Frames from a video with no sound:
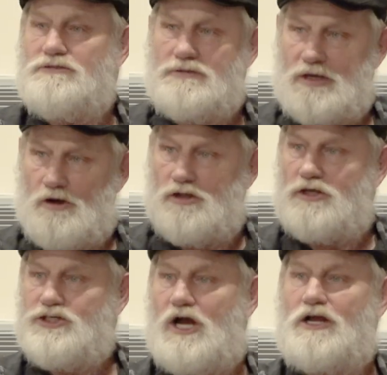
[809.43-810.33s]
I call
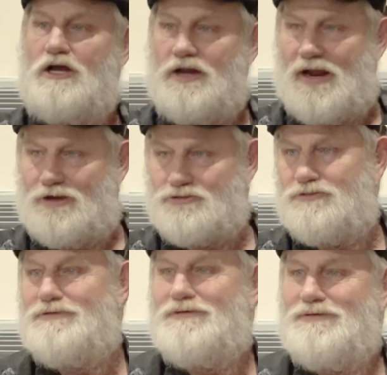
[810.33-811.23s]
that shotgun
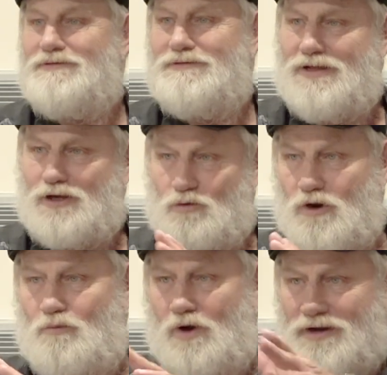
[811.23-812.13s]
house, like a
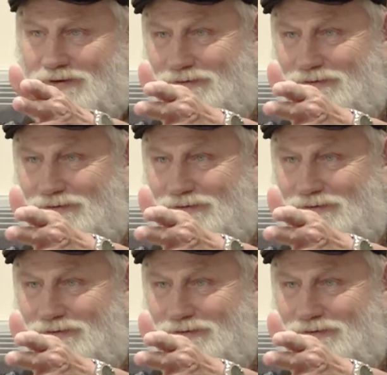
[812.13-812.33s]
runway.